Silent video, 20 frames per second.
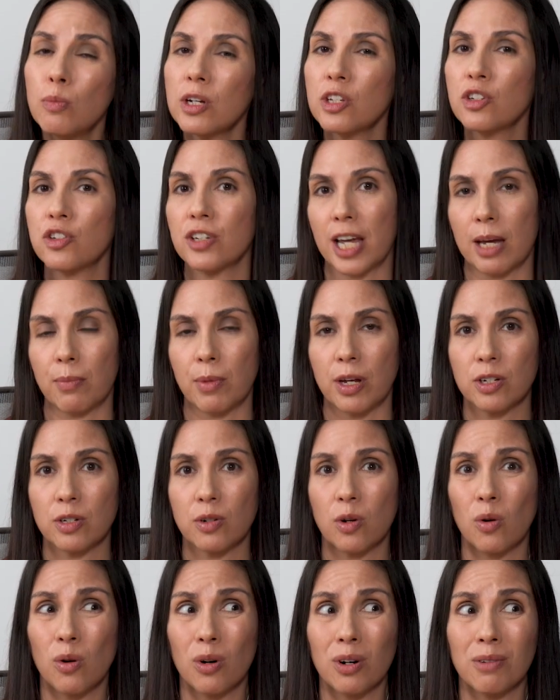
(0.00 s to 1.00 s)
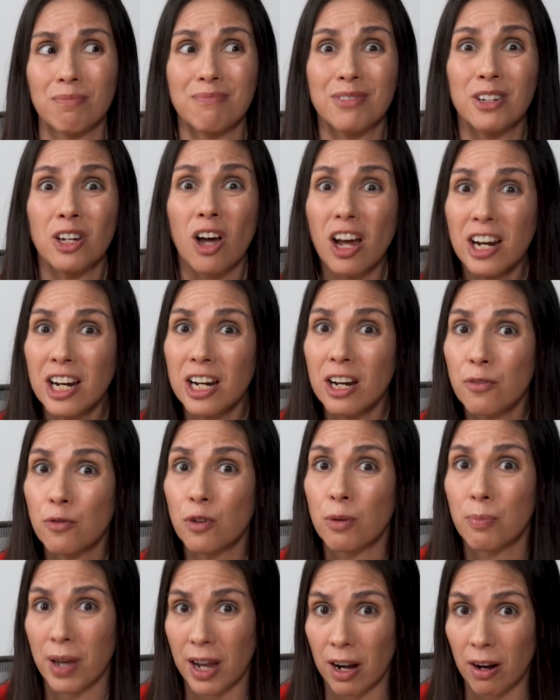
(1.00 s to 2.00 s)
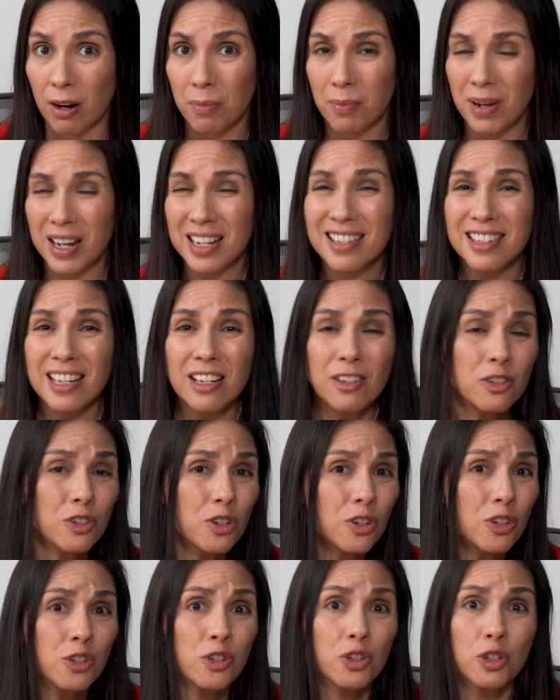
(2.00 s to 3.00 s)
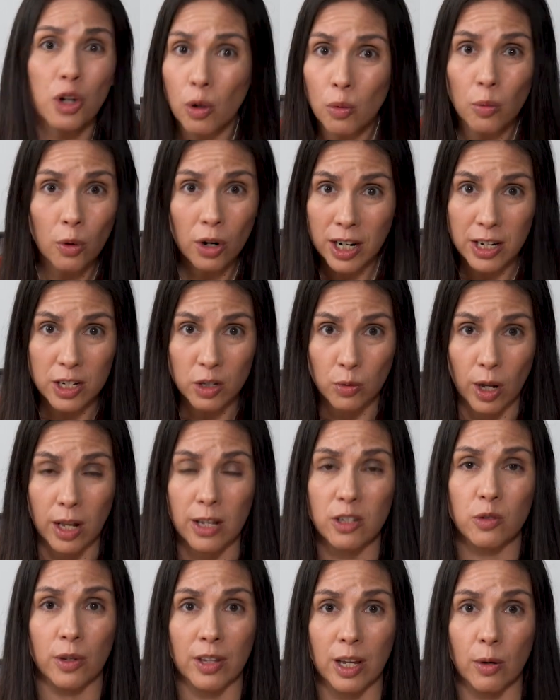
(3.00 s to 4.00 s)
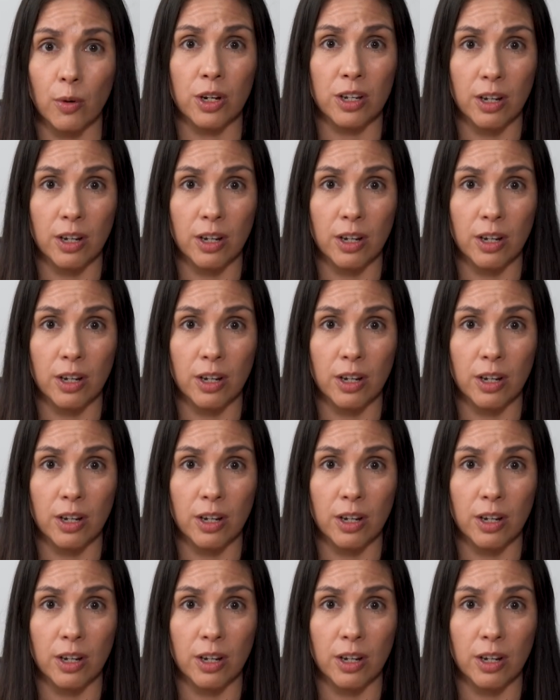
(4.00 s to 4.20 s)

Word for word: much damage or not enough repair, and cells just don't work as well as when they were